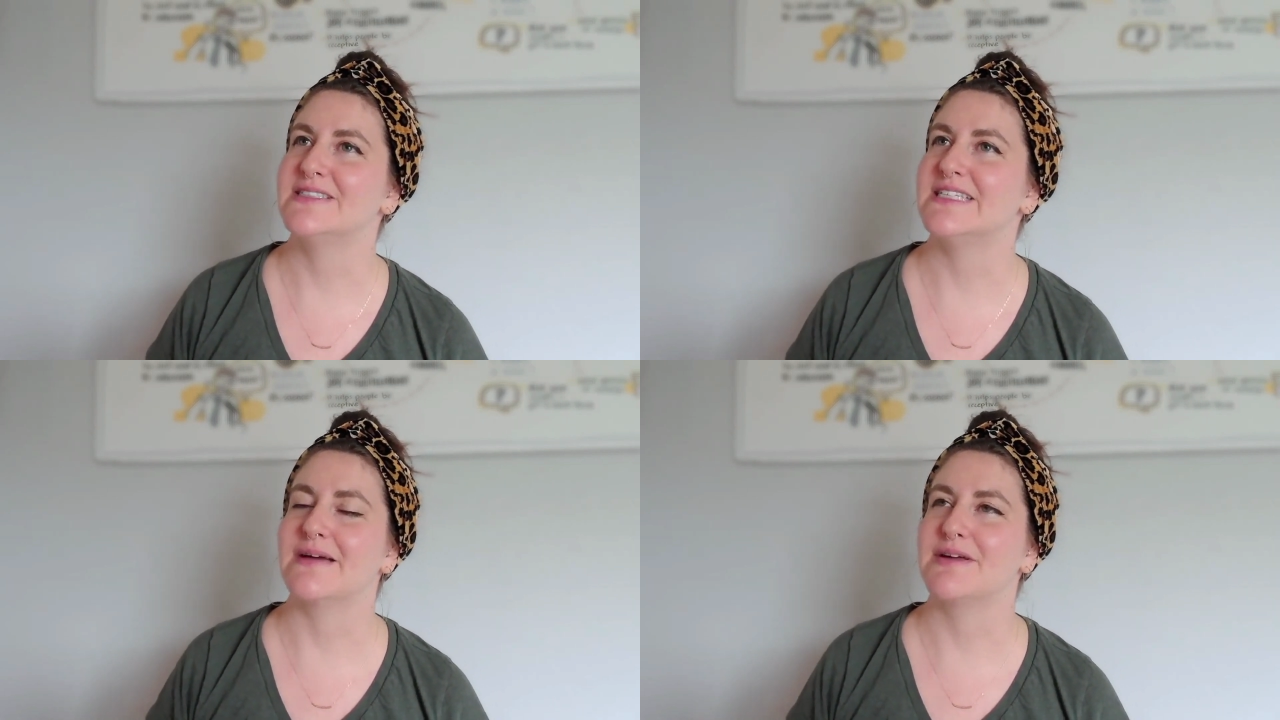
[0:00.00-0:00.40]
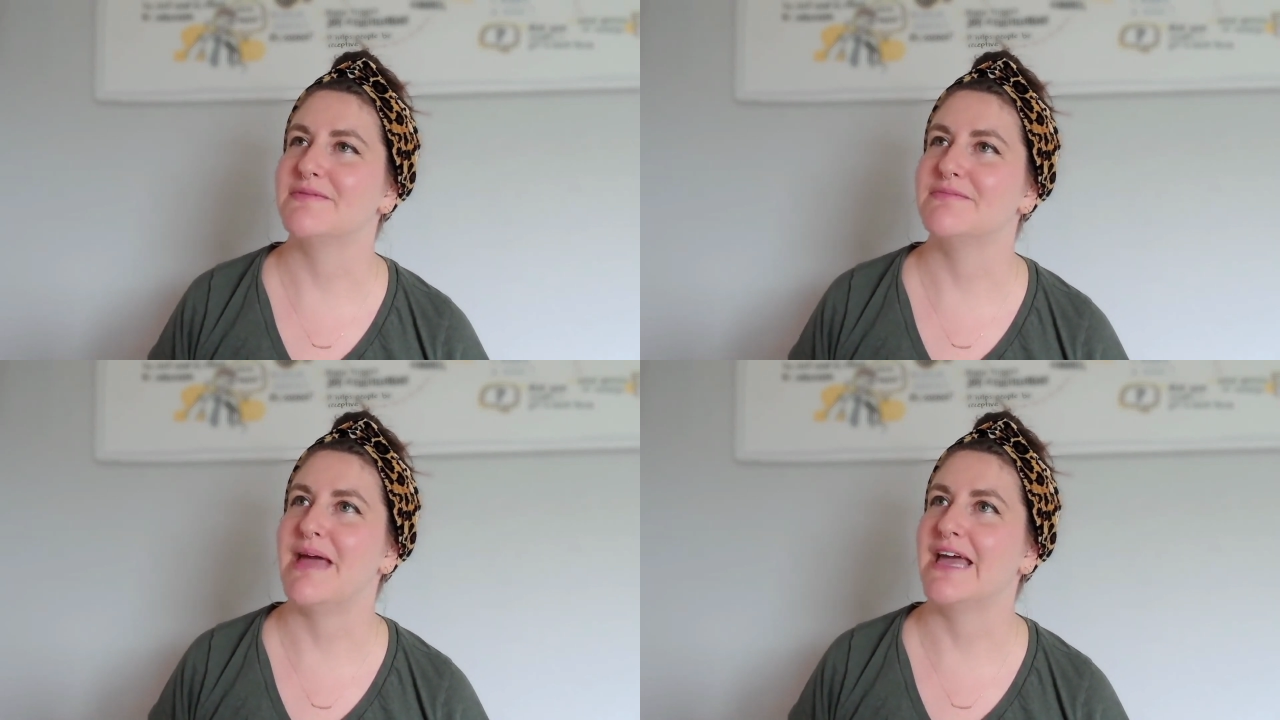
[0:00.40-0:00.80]
I'm going to
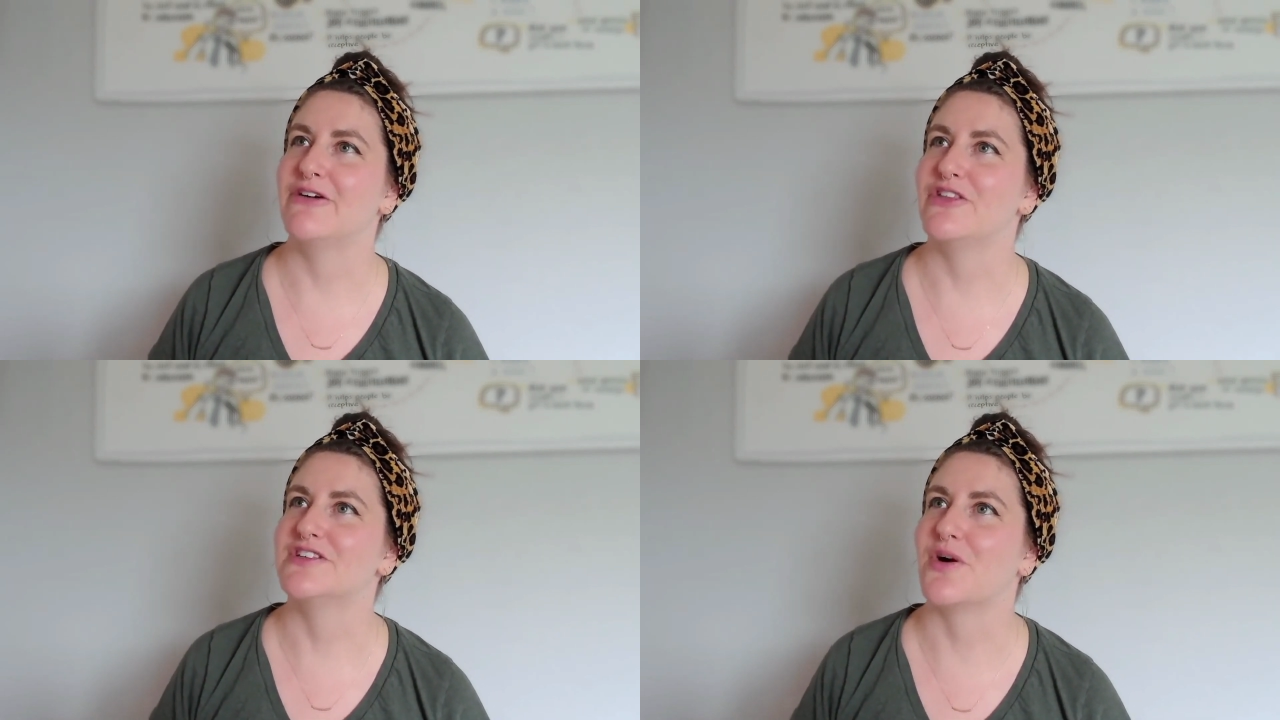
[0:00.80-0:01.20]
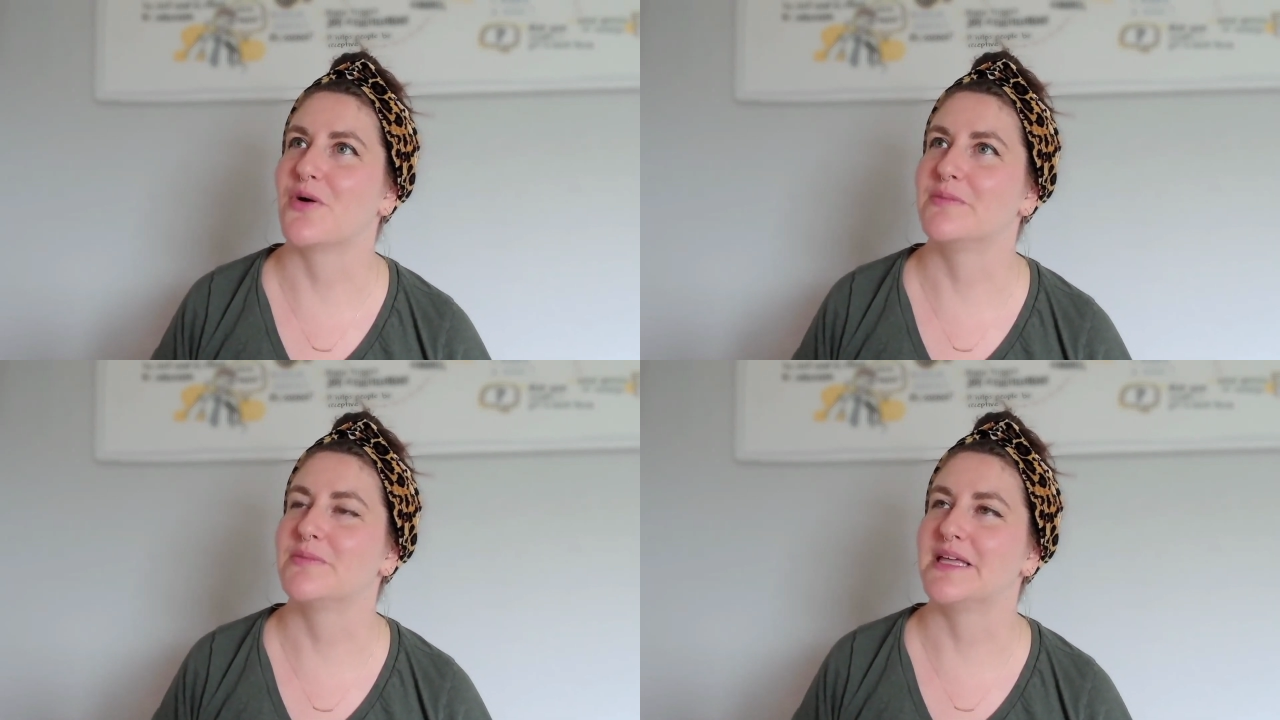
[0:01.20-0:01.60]
mangle this
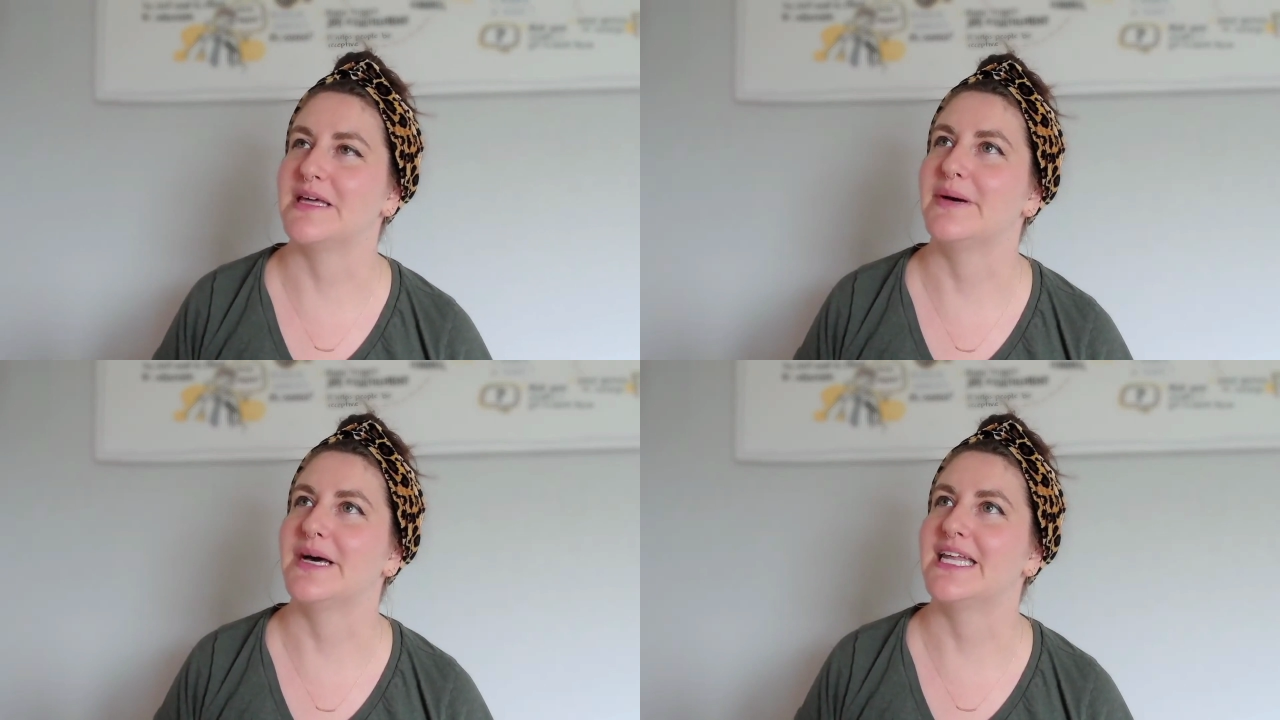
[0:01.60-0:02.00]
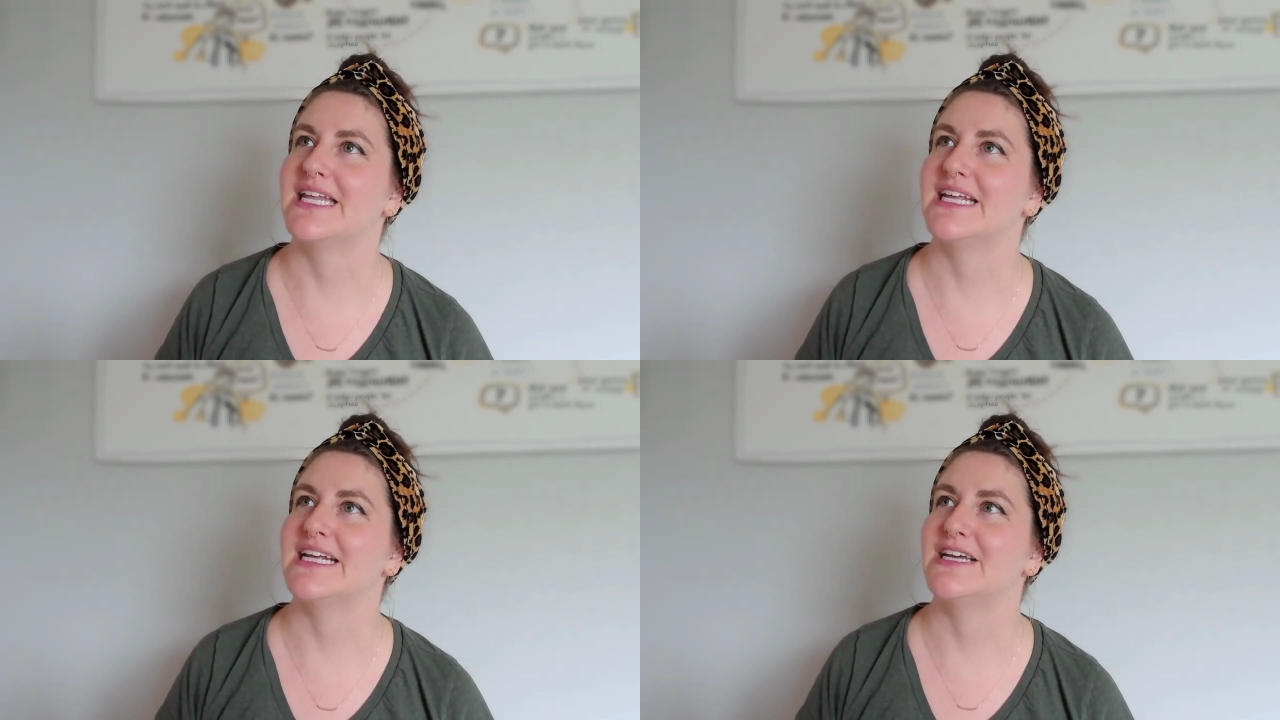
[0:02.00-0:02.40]
horribly, but
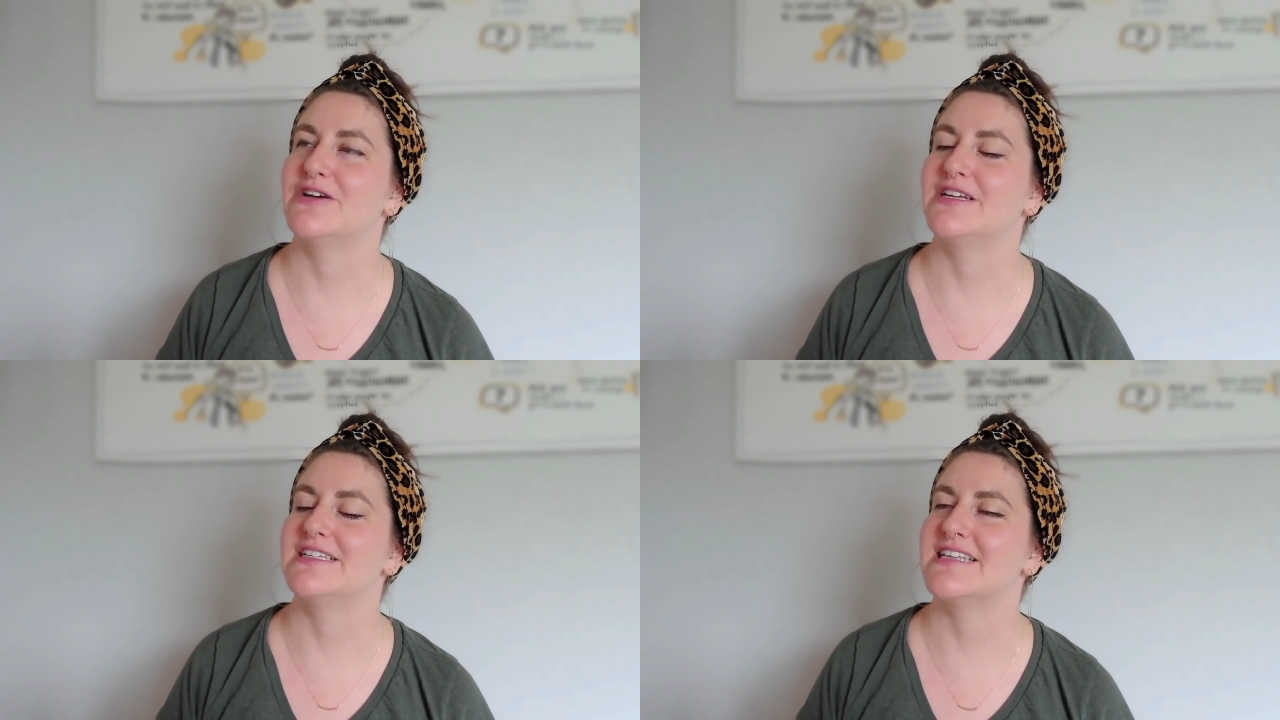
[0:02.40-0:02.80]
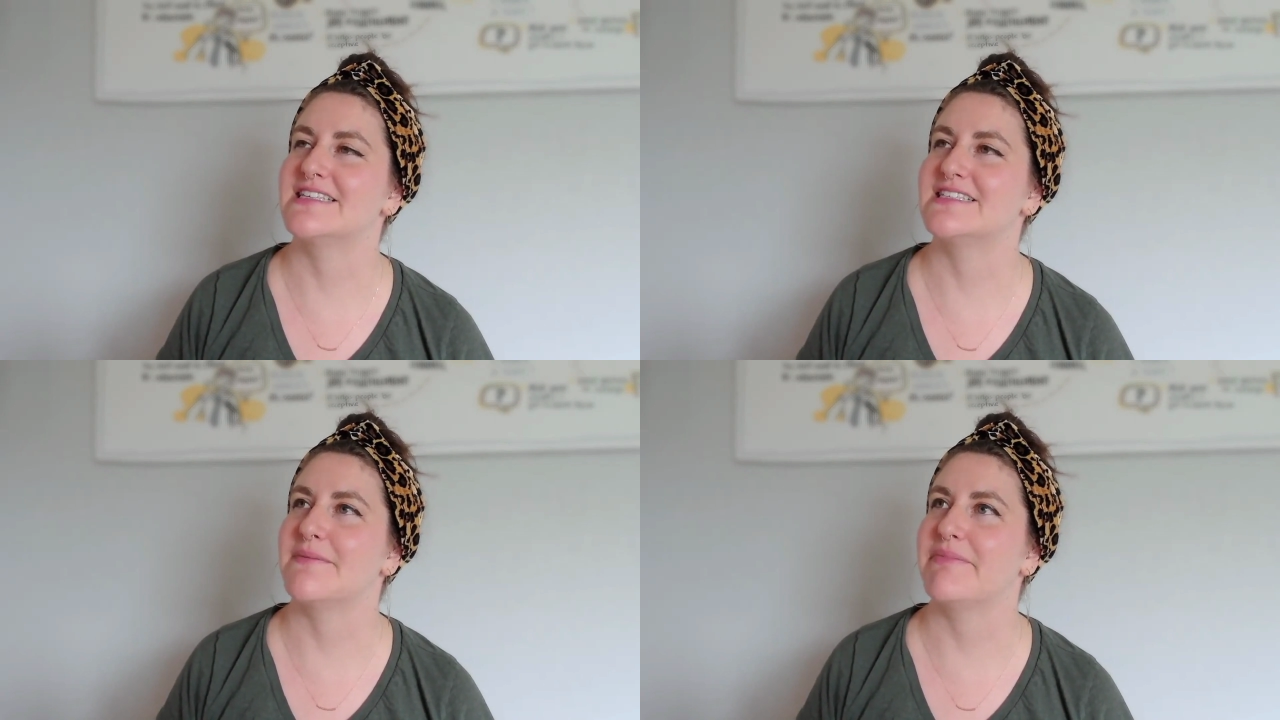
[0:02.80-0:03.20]
he
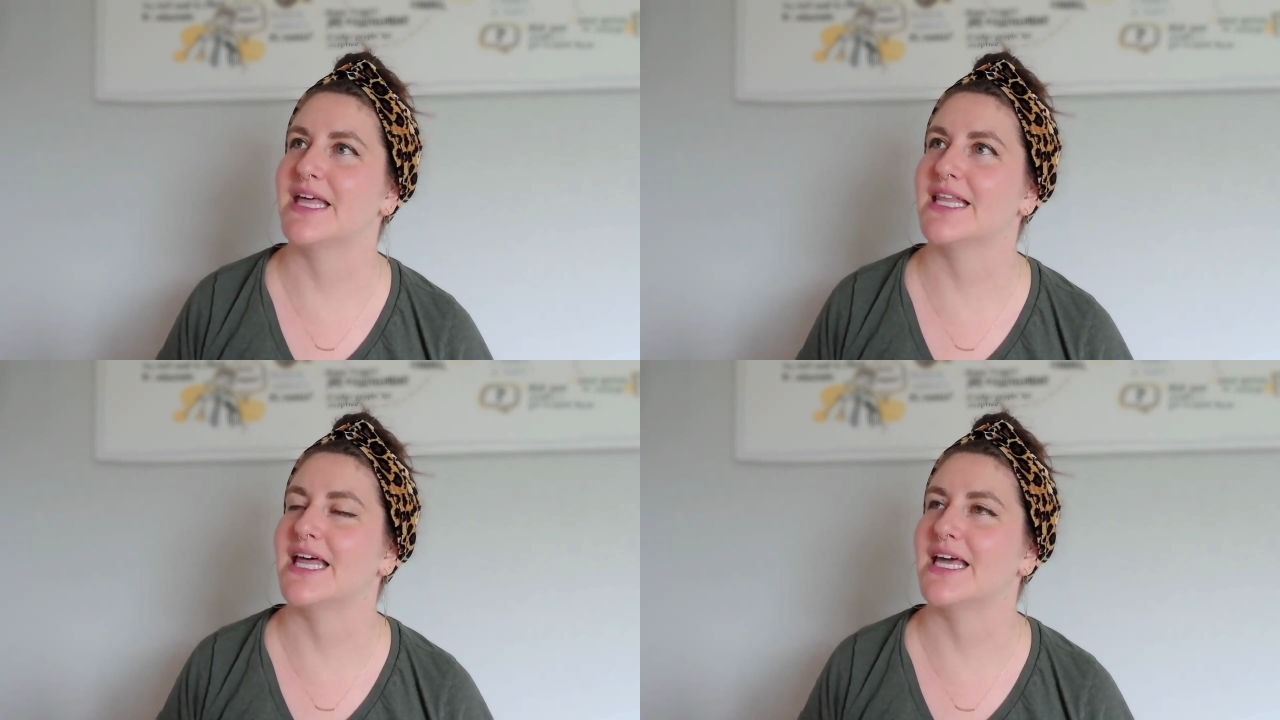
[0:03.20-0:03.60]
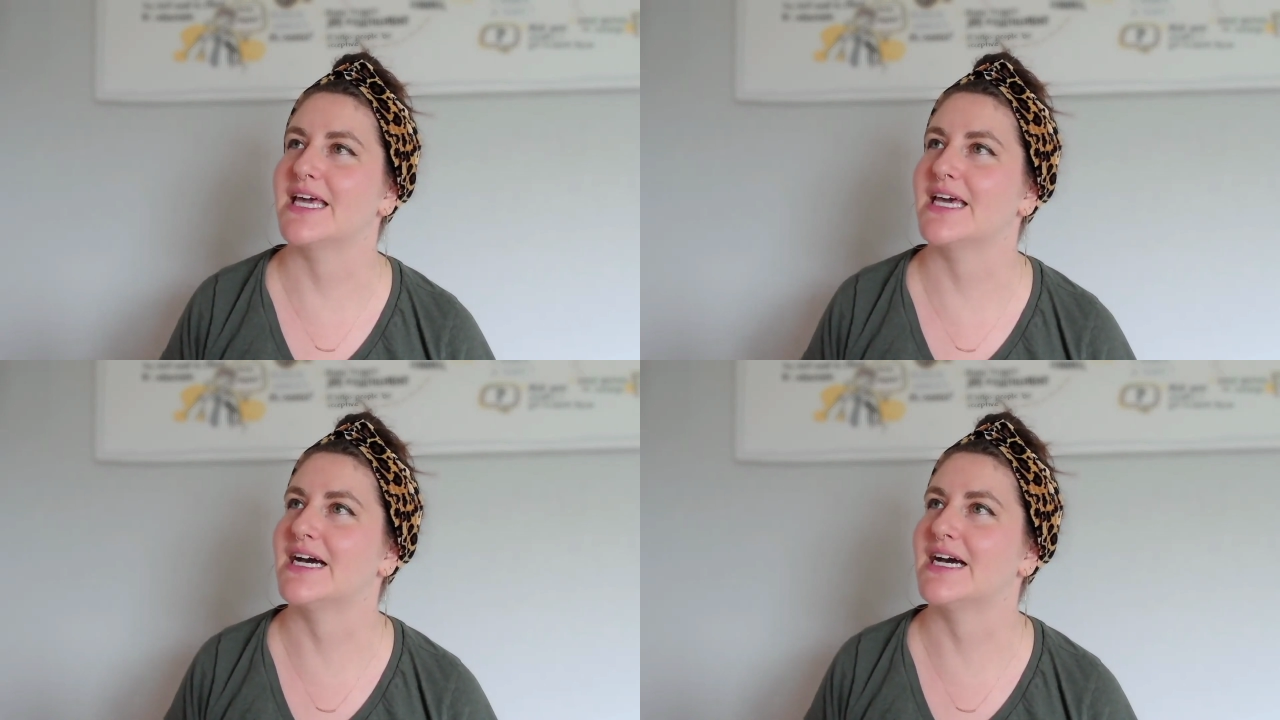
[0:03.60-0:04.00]
said something like,